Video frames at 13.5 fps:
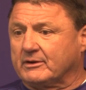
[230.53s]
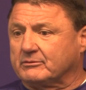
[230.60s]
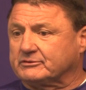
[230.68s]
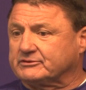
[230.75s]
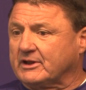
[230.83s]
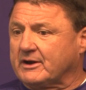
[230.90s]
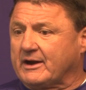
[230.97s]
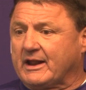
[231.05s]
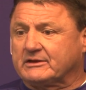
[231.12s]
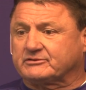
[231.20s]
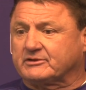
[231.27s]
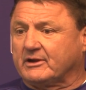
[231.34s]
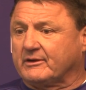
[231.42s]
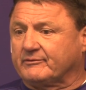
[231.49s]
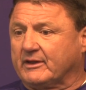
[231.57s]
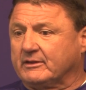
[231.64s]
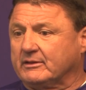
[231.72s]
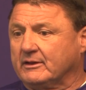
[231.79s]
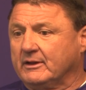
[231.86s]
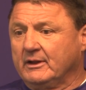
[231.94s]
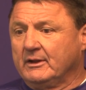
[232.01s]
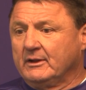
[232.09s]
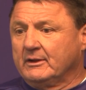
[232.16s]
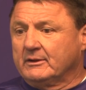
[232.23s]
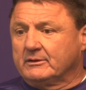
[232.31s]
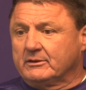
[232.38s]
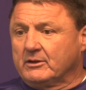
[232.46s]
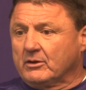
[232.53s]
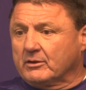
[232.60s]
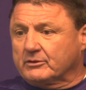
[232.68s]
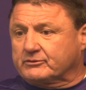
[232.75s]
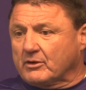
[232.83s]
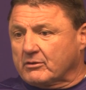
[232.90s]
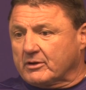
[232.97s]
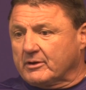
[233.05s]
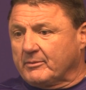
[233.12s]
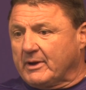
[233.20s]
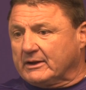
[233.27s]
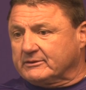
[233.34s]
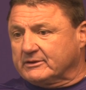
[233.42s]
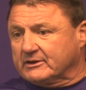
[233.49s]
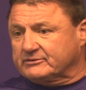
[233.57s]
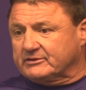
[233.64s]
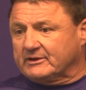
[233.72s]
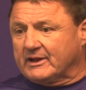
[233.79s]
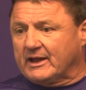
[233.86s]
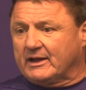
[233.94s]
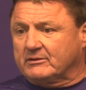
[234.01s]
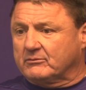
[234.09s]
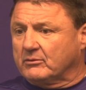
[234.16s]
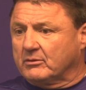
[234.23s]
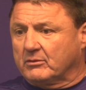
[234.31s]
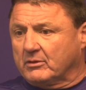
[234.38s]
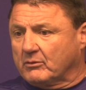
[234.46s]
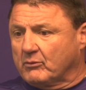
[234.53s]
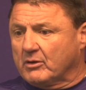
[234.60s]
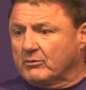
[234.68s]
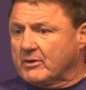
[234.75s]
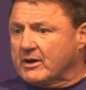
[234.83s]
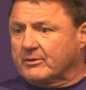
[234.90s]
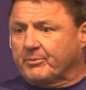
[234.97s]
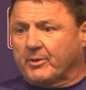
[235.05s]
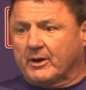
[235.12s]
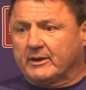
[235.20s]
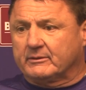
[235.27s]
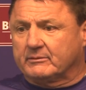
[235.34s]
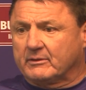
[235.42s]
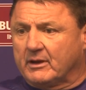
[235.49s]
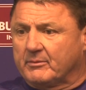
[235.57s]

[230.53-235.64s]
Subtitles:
There was none of that stuff that they were talking about this and that. We were ready to play.